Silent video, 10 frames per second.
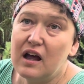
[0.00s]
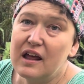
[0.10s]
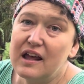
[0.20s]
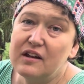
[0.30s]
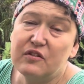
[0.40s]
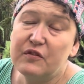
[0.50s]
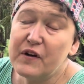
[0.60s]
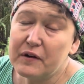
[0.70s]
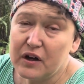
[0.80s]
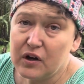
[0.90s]
it's
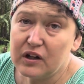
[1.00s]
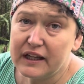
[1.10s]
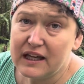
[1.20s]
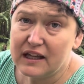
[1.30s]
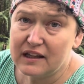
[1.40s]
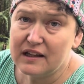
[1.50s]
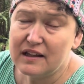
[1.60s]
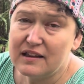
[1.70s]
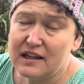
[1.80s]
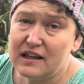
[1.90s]
very early in
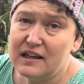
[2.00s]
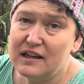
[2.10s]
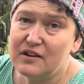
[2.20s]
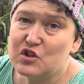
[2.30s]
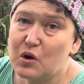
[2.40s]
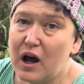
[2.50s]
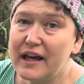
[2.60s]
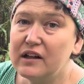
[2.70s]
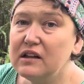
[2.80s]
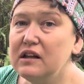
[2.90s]
the
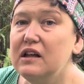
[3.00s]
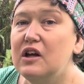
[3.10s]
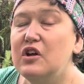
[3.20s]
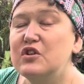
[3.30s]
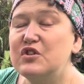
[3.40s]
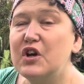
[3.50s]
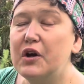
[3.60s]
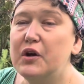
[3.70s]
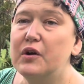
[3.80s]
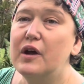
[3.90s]
trial,
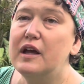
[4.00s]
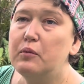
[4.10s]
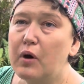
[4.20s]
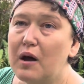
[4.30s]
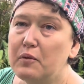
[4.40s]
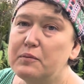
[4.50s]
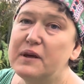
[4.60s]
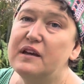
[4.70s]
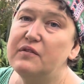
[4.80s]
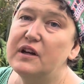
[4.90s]
so I would be
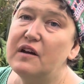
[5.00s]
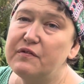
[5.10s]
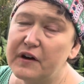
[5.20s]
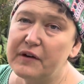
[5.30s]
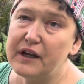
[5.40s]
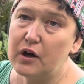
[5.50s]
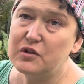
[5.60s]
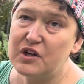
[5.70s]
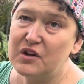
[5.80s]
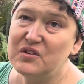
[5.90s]
given a very low
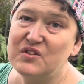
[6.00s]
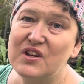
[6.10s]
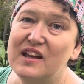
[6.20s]
dose.